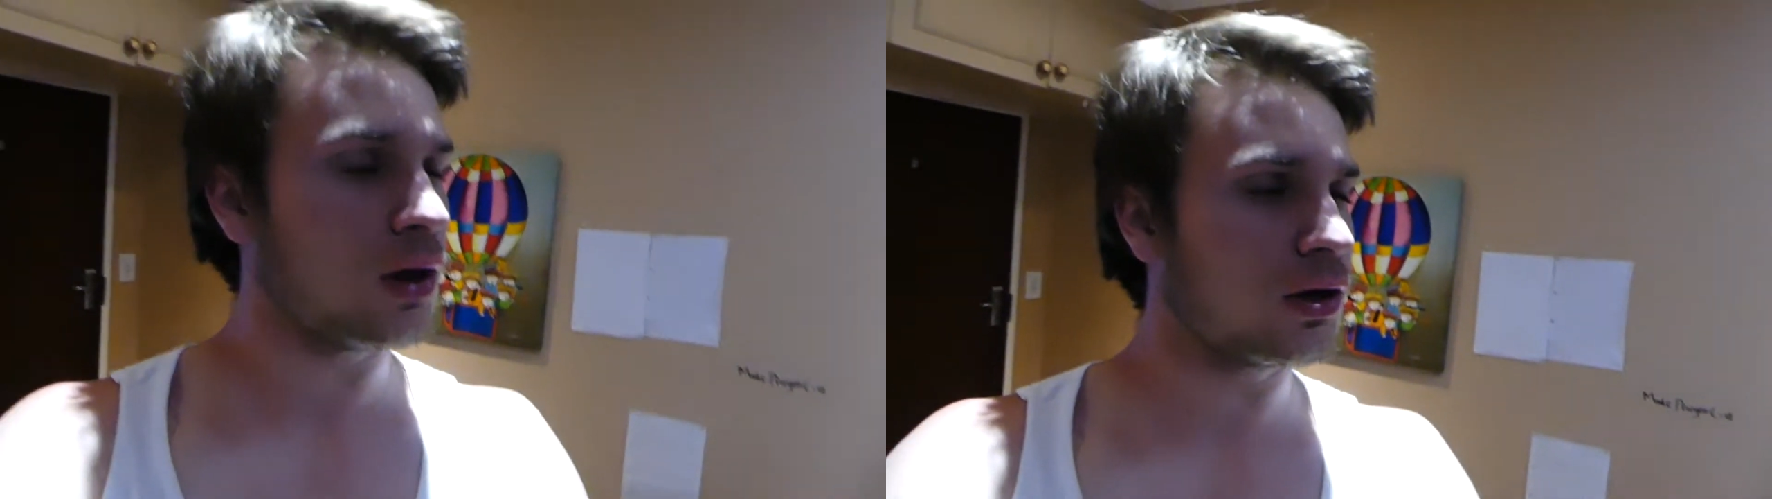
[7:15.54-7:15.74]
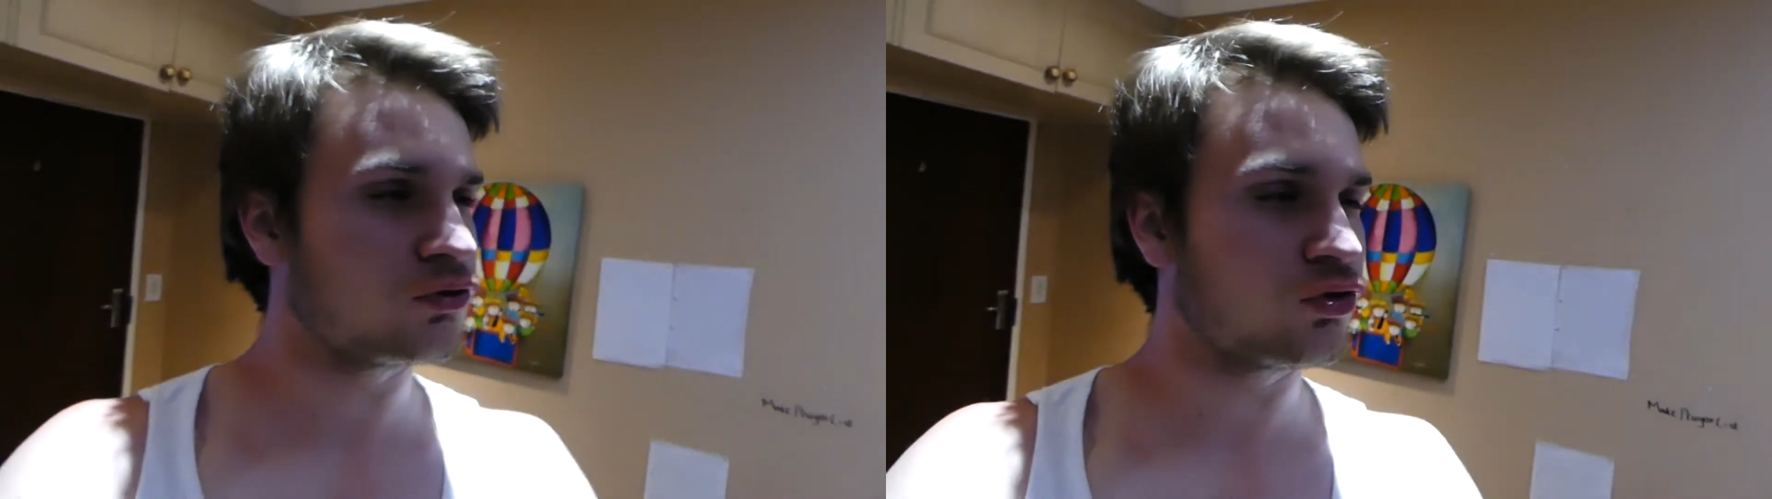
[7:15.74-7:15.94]

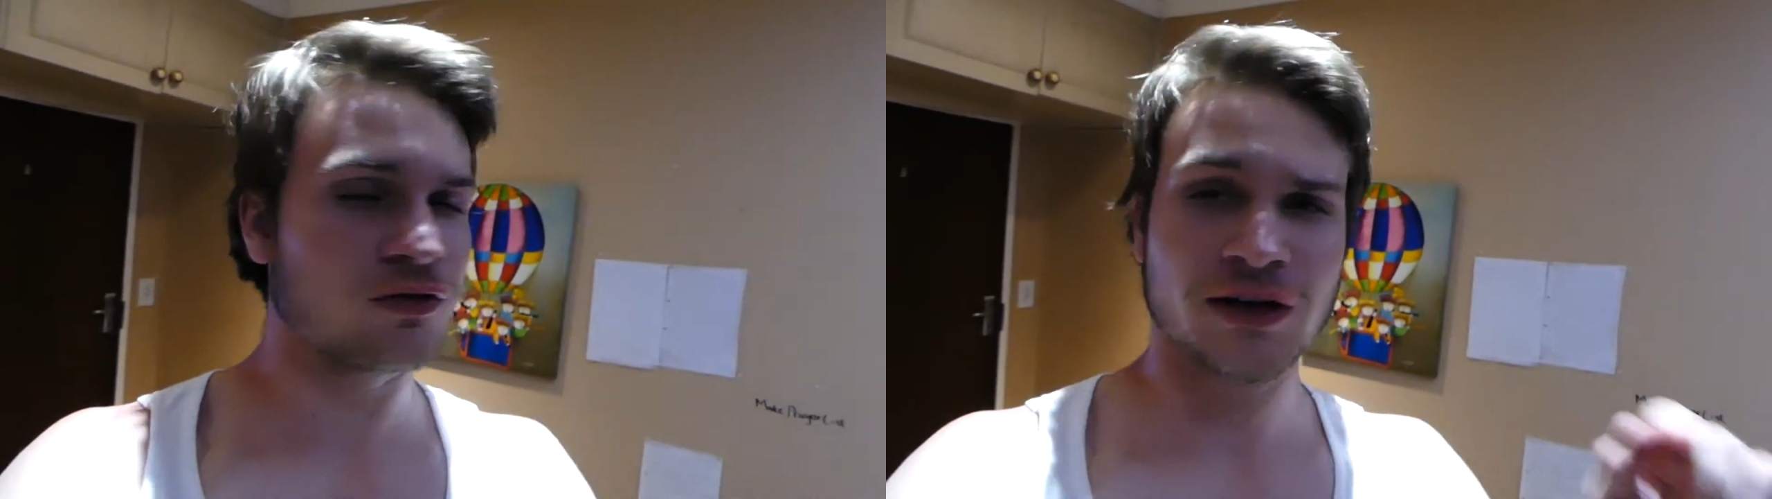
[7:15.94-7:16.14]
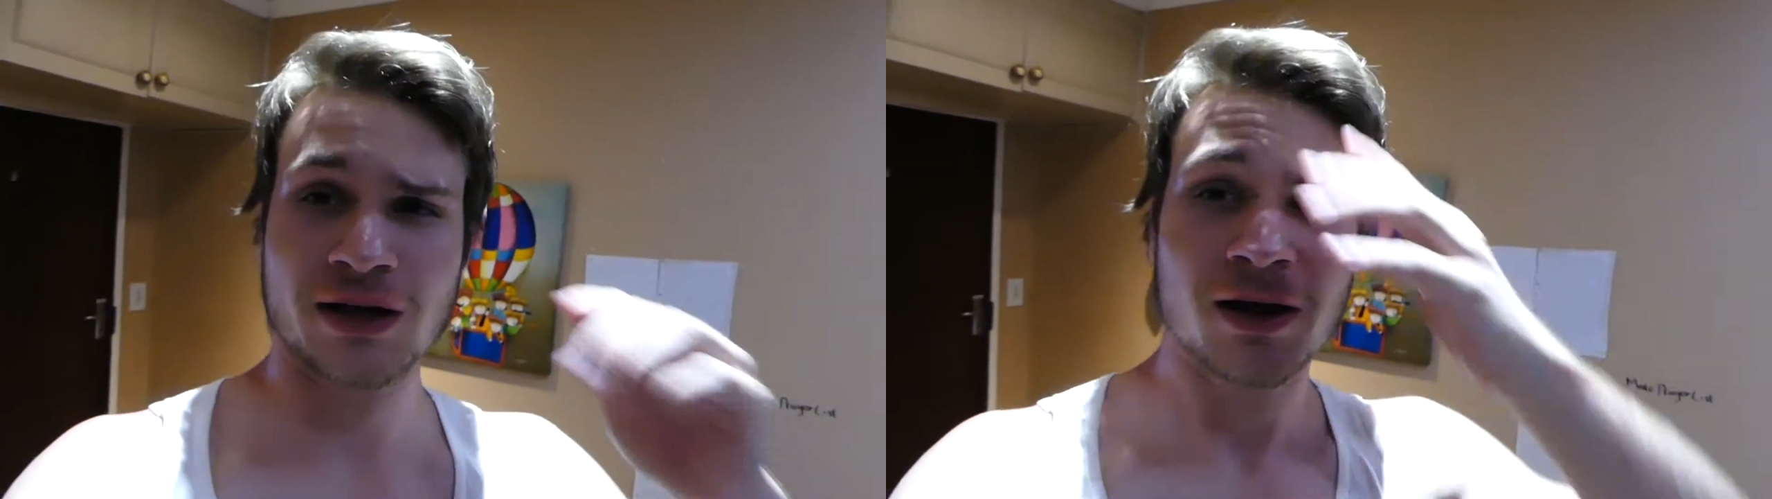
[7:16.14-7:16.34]
And it's
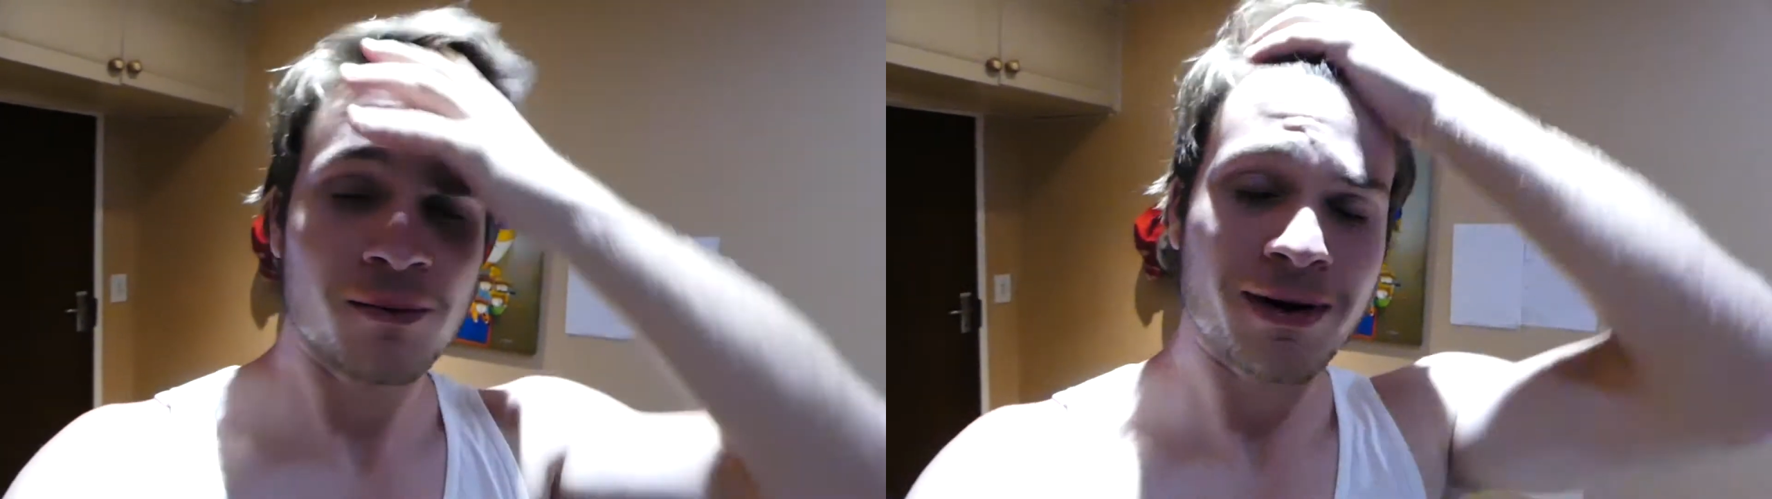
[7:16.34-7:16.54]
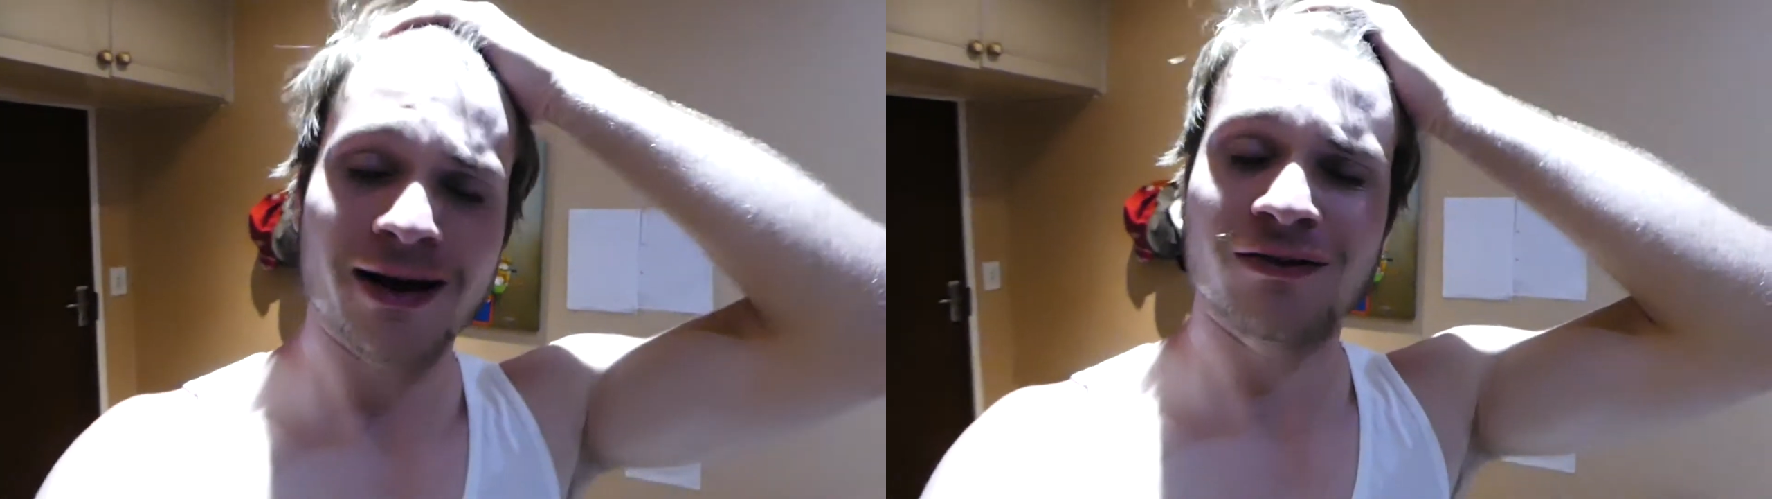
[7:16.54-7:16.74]
drizzling,
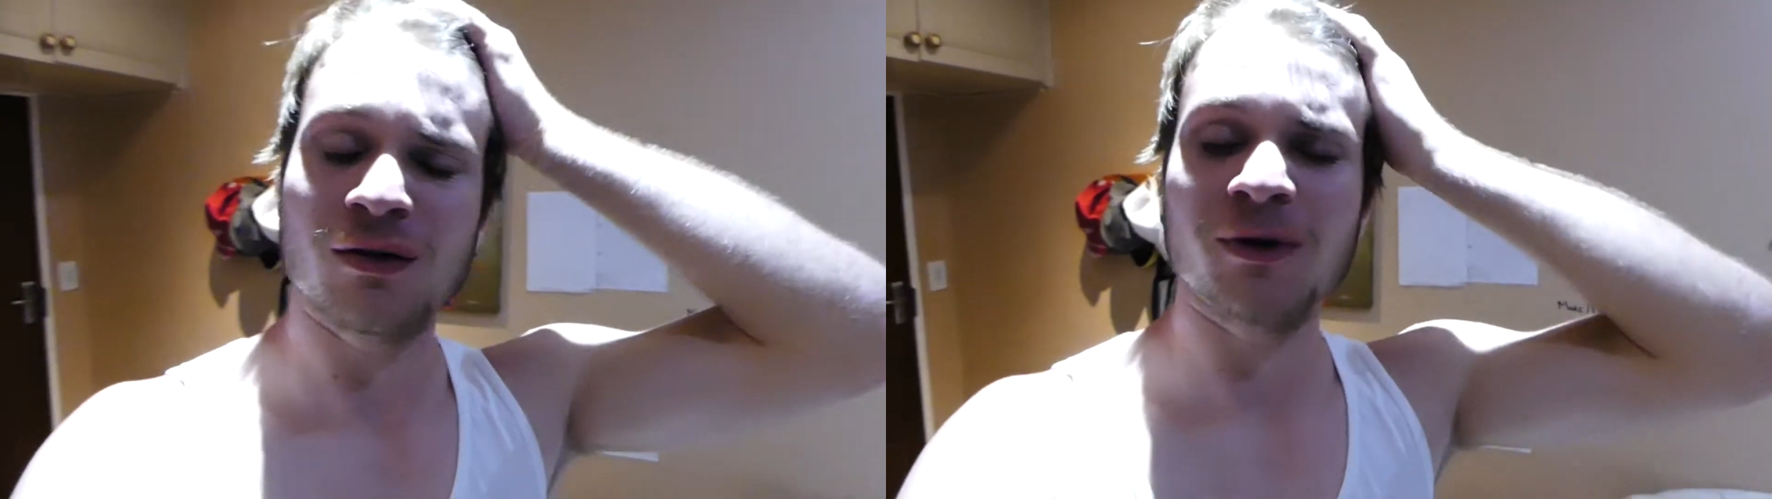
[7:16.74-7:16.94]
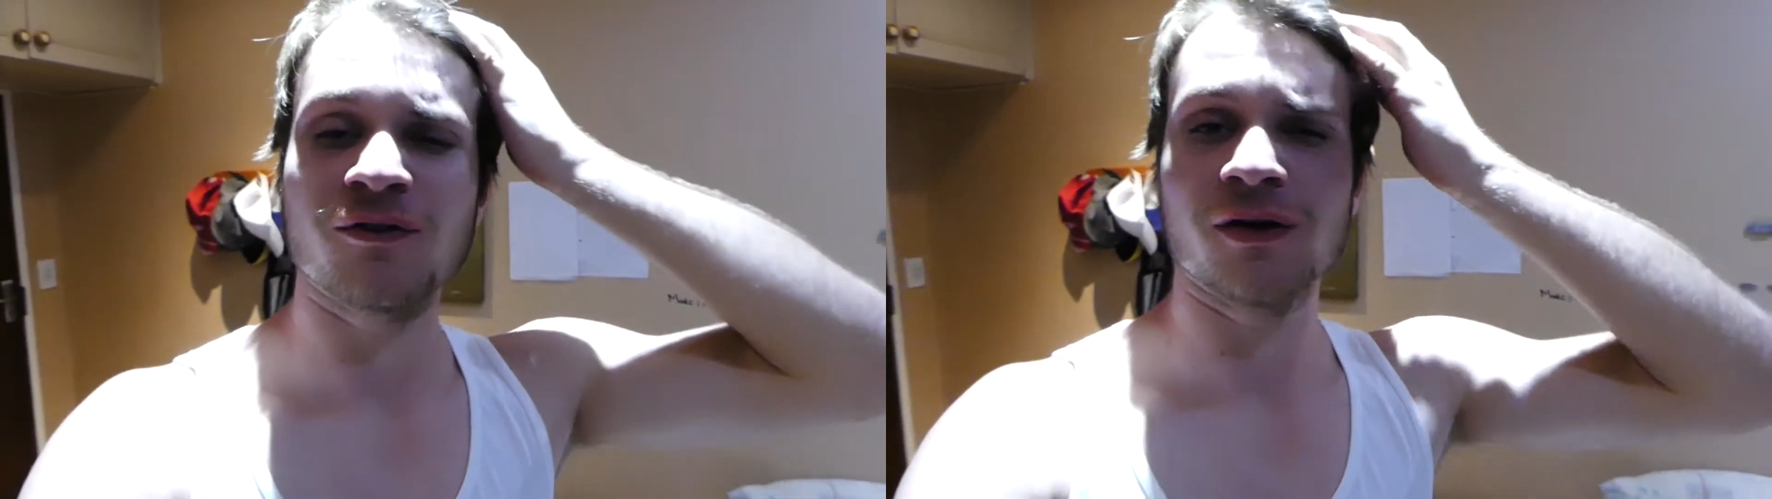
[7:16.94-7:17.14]
but I had
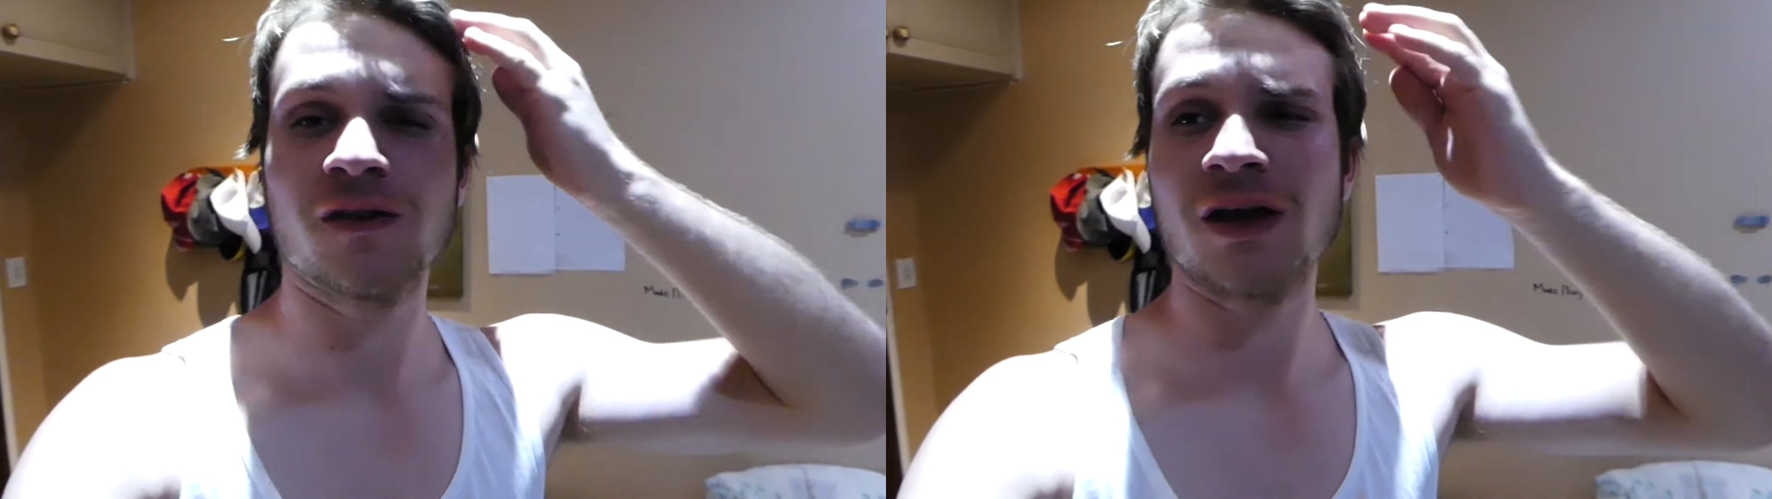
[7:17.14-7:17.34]
so much fun.